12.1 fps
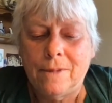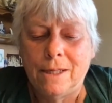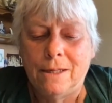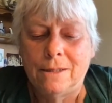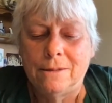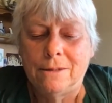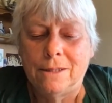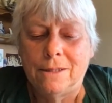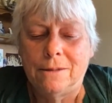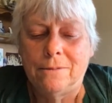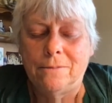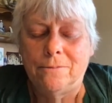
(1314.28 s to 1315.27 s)
uh,
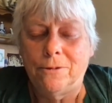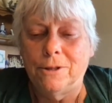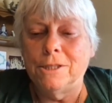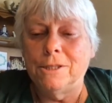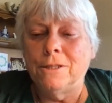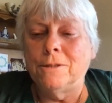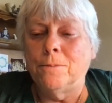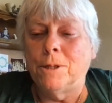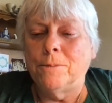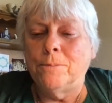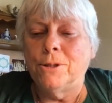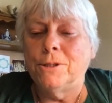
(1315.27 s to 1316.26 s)
for instance, one
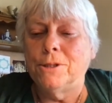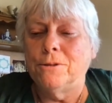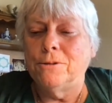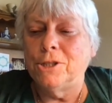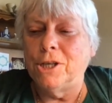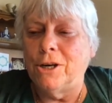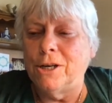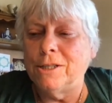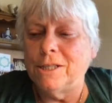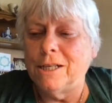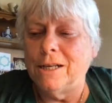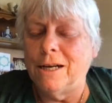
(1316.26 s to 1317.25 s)
personal
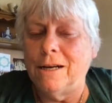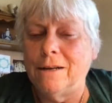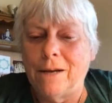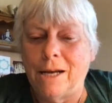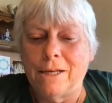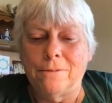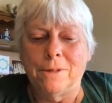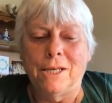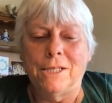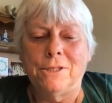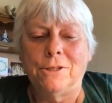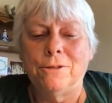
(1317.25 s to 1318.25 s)
chart uh, I can
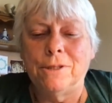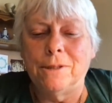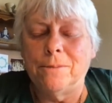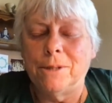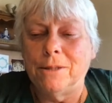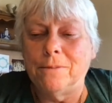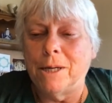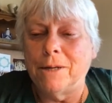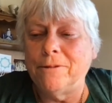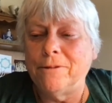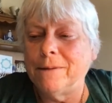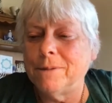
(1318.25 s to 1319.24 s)
relate to someone in my
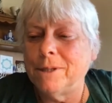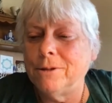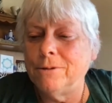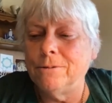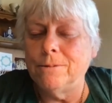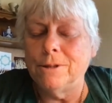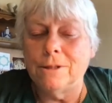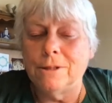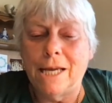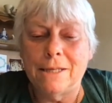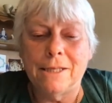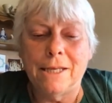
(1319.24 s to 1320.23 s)
family who was,
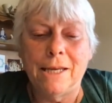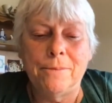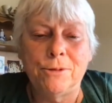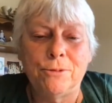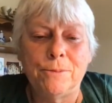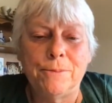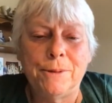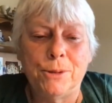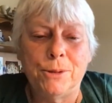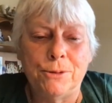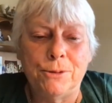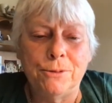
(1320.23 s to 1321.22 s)
has Kemadruma
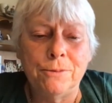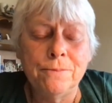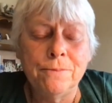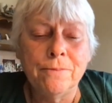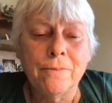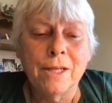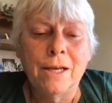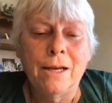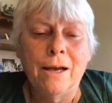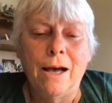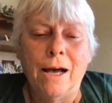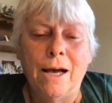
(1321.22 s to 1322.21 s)
moon
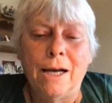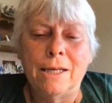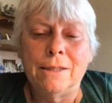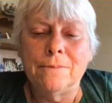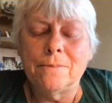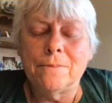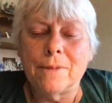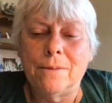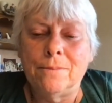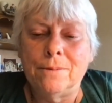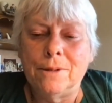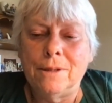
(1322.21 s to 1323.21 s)
uh,
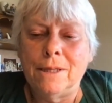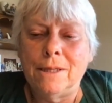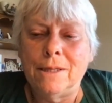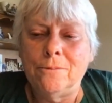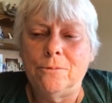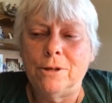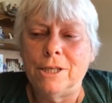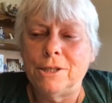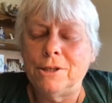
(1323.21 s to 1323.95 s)
with